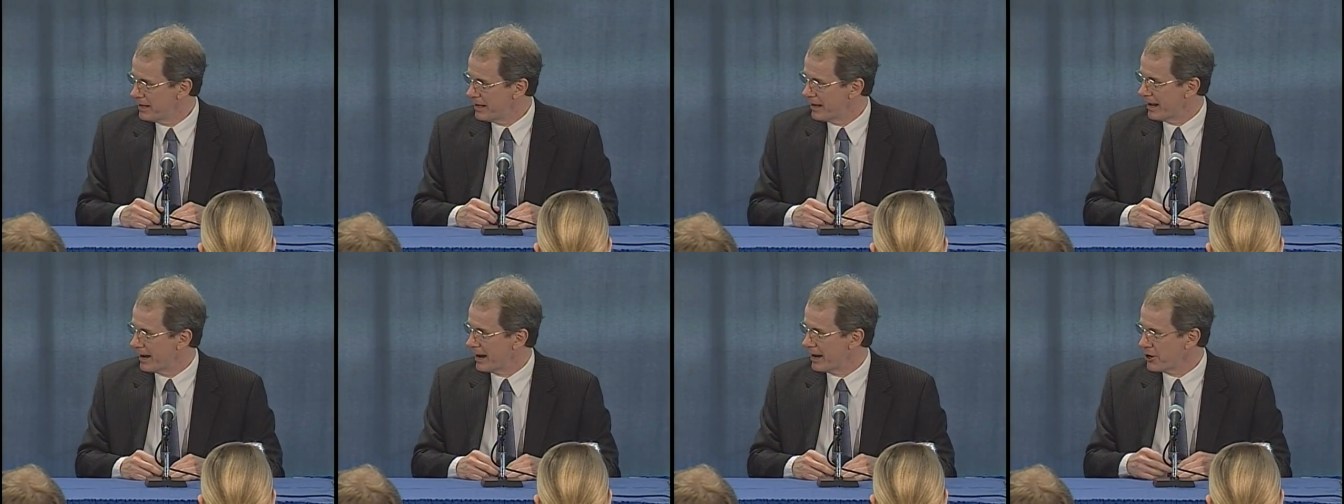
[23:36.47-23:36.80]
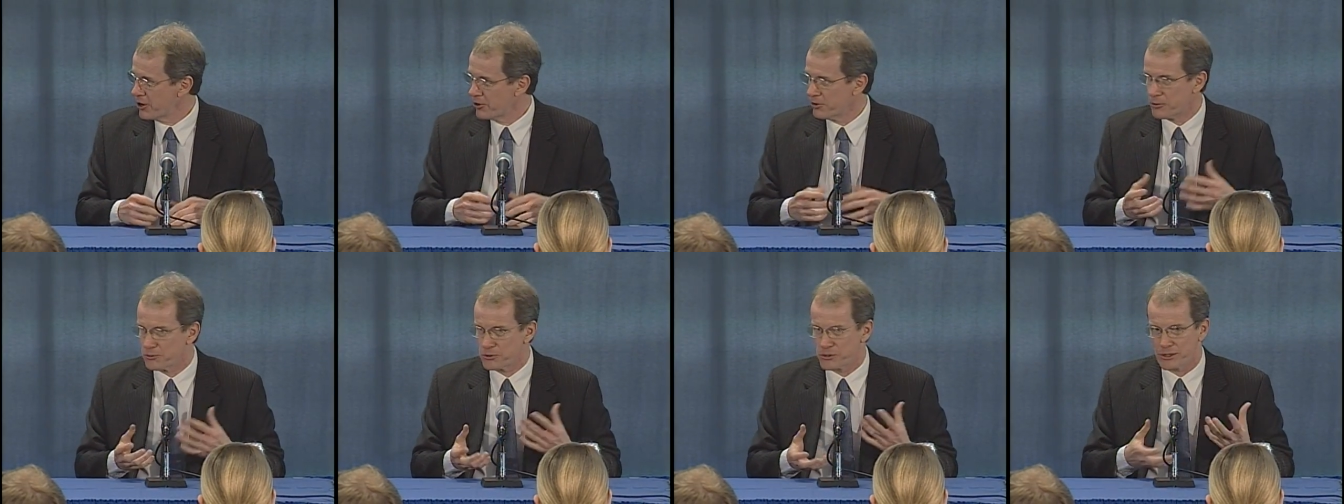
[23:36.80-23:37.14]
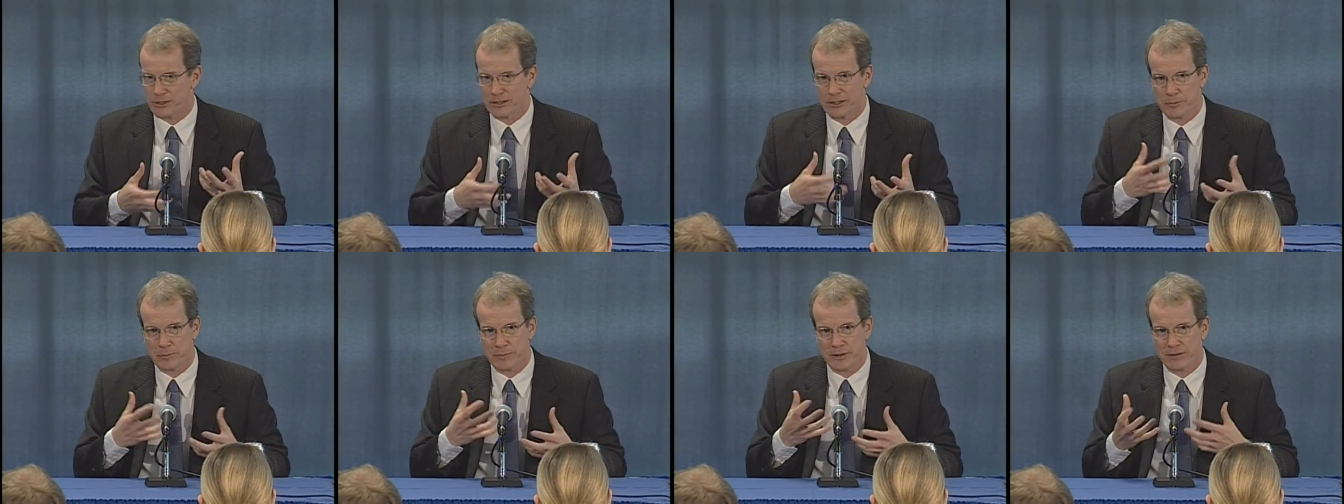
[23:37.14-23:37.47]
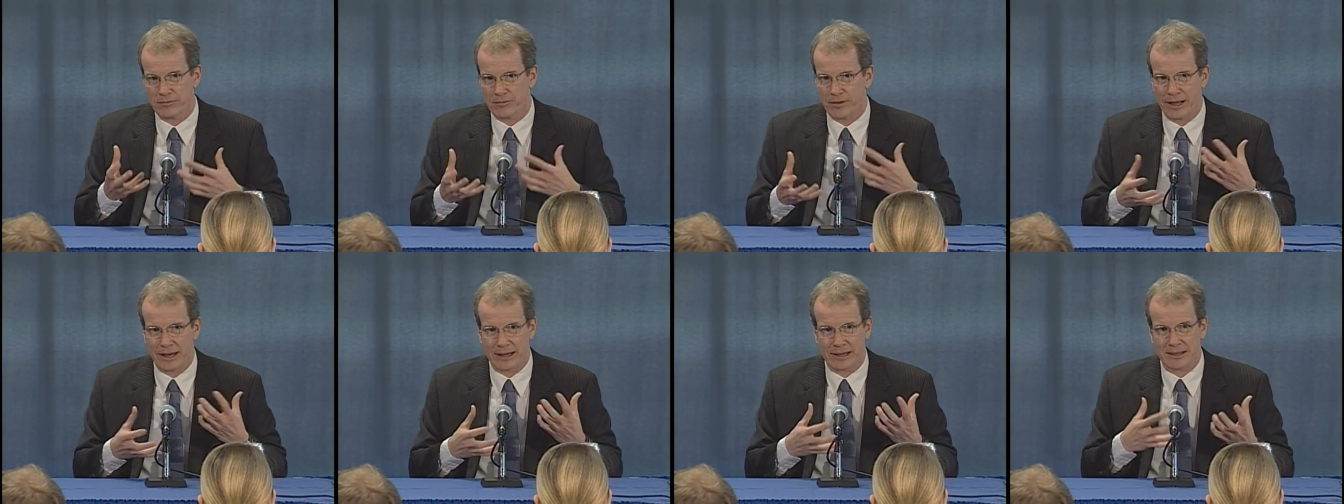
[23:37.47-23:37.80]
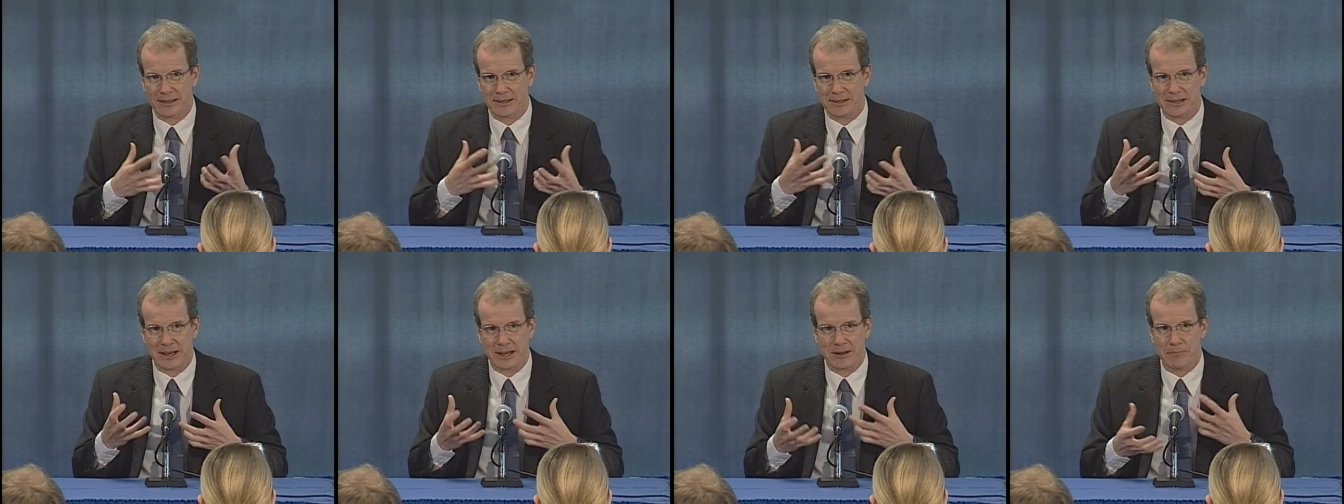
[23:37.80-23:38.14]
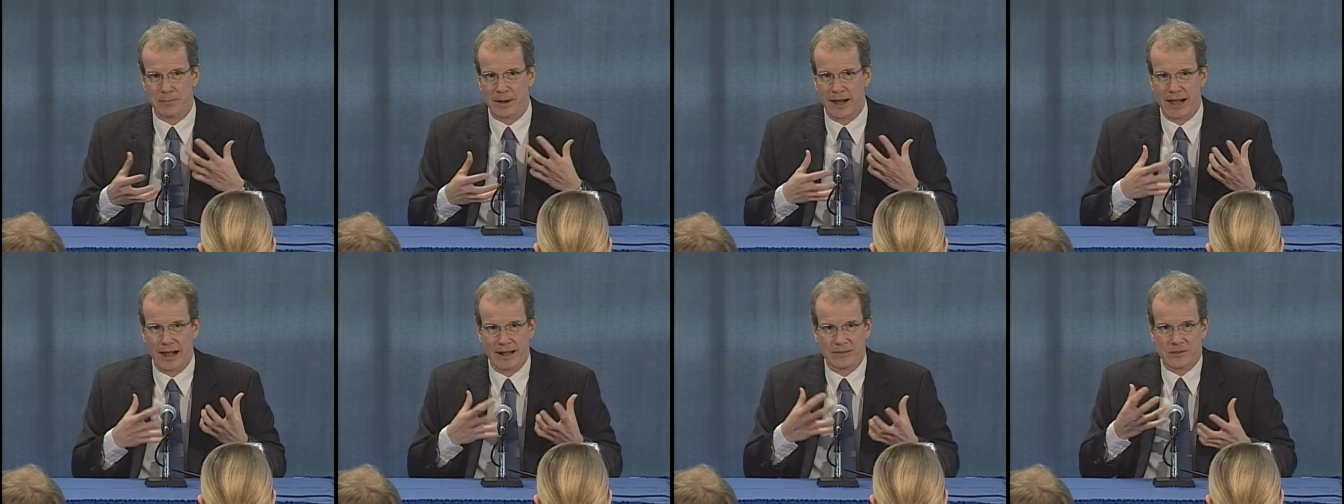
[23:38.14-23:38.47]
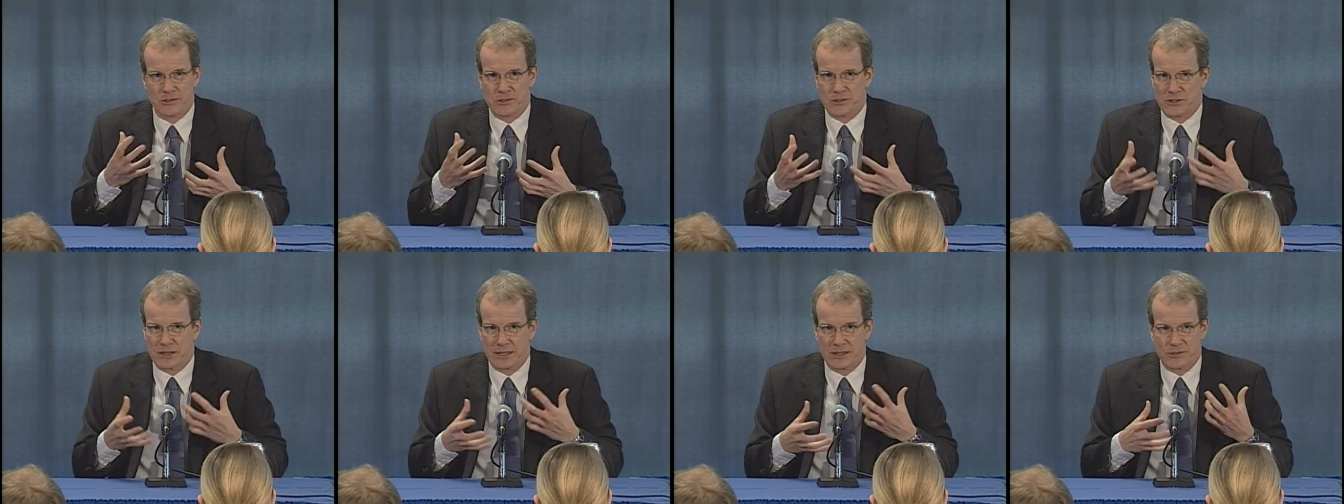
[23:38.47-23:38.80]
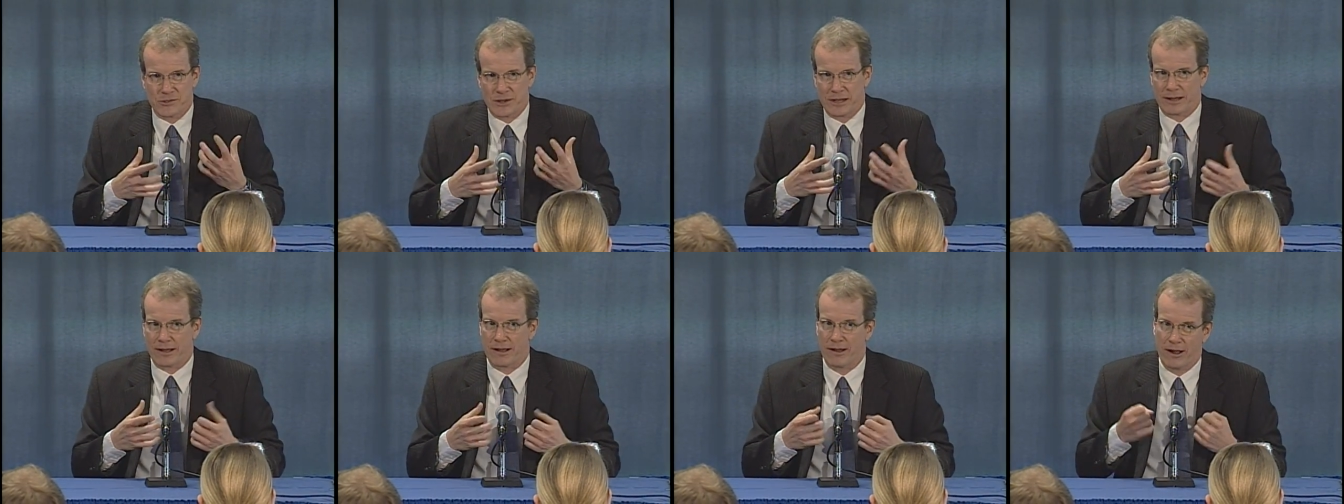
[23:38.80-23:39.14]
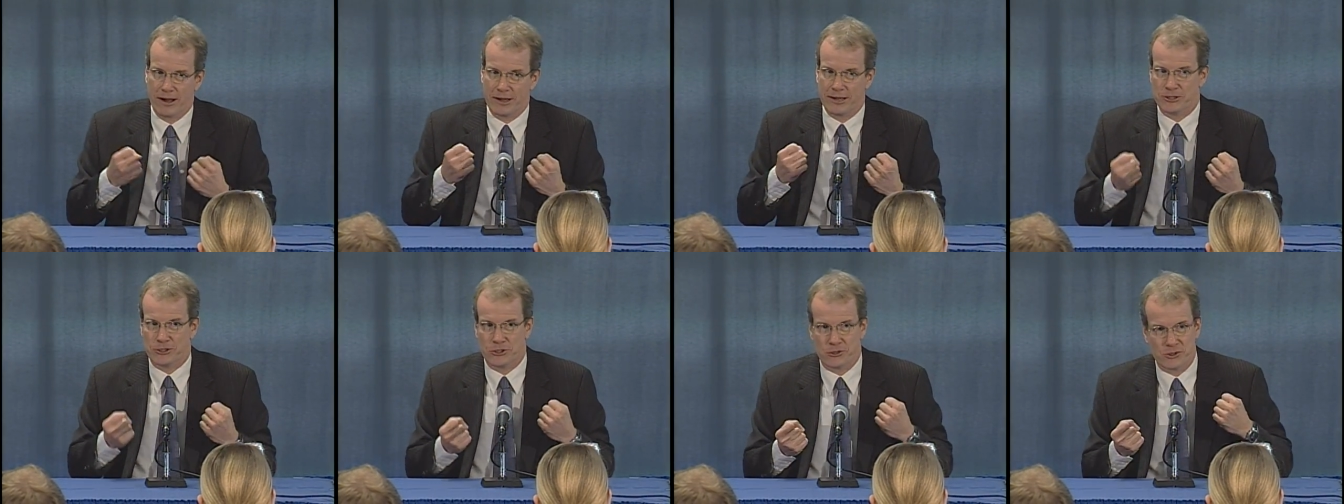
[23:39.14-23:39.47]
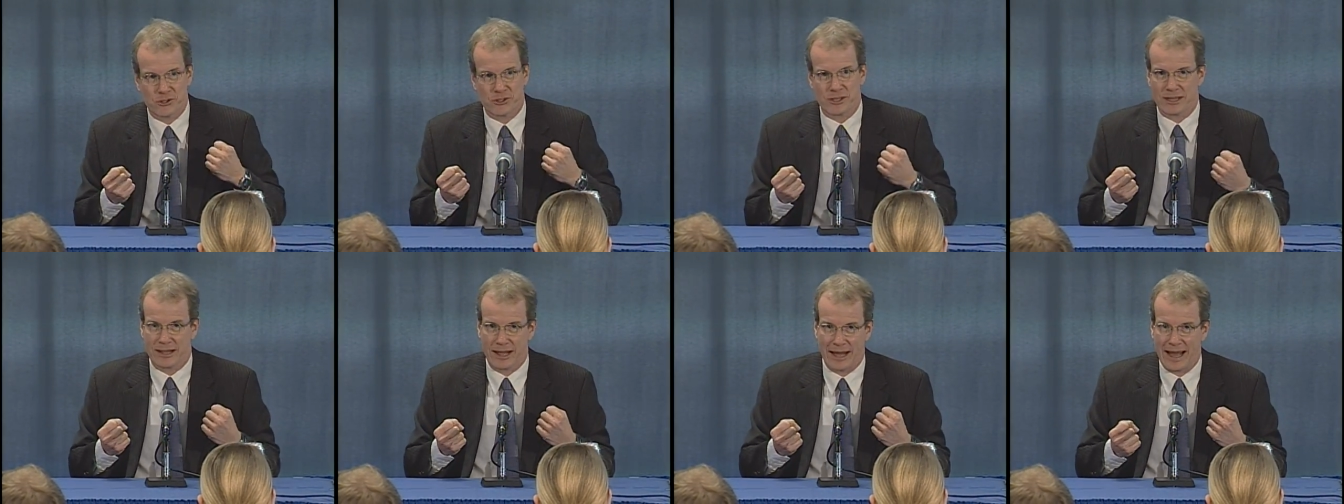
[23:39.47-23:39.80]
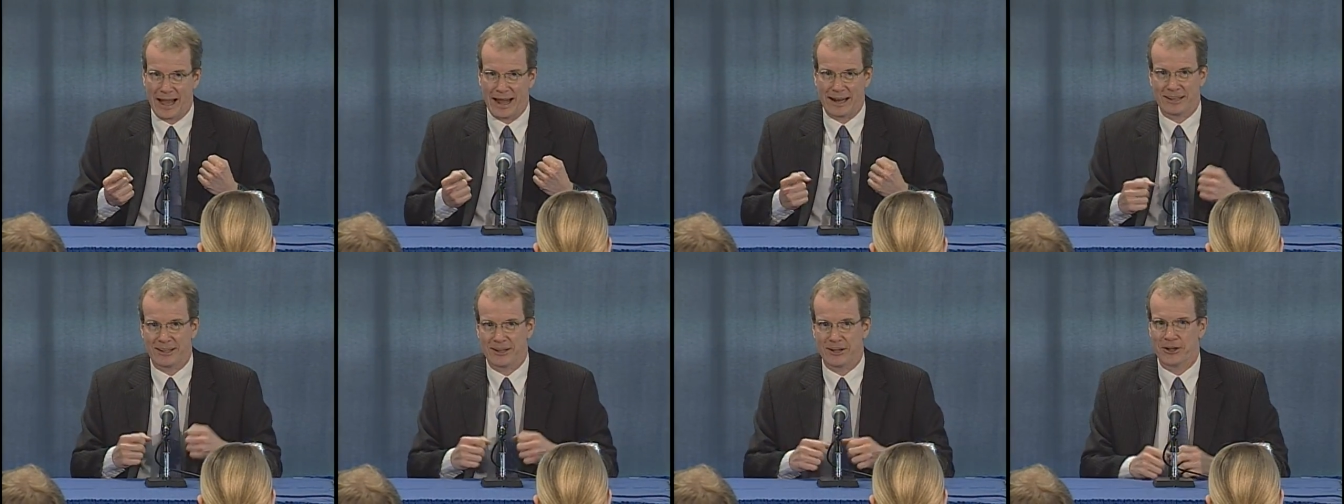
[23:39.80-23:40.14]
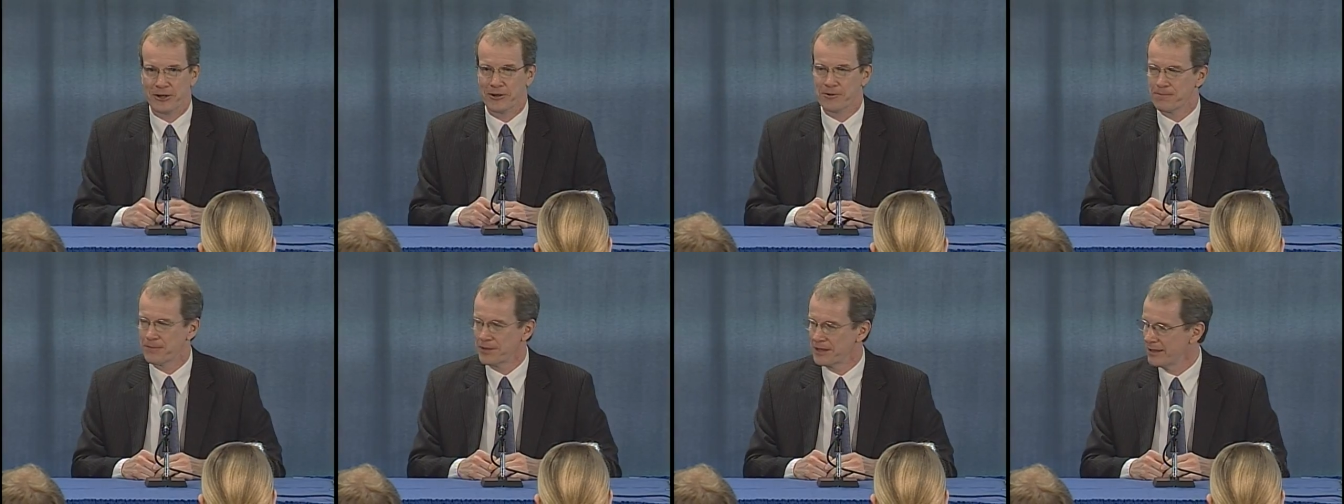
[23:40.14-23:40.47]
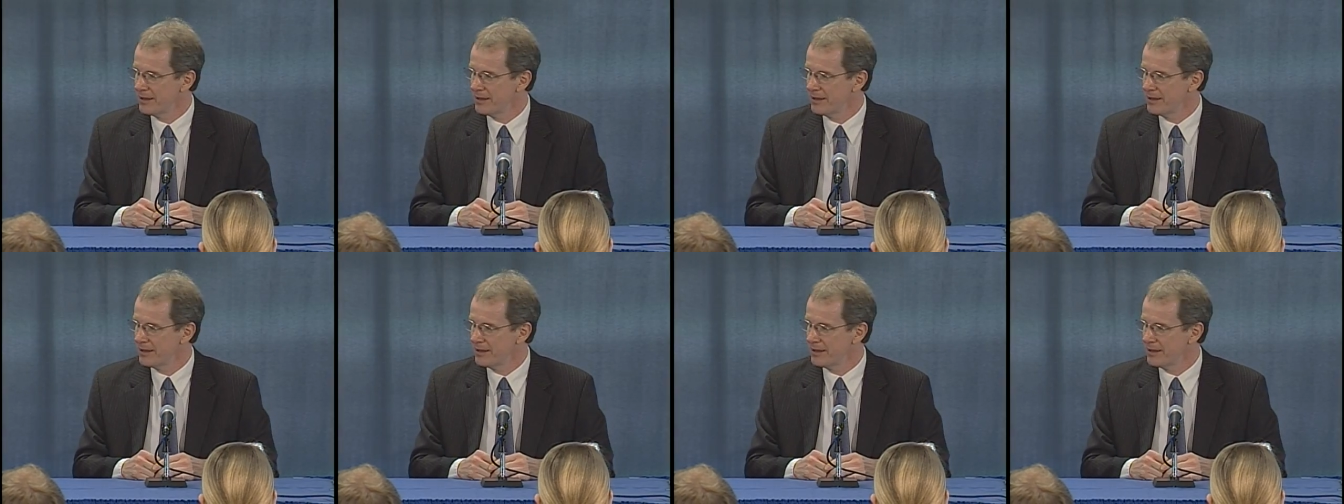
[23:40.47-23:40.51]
And I know there was a little bit of like kind of behind the scenes, like, oh, did you see that, you know?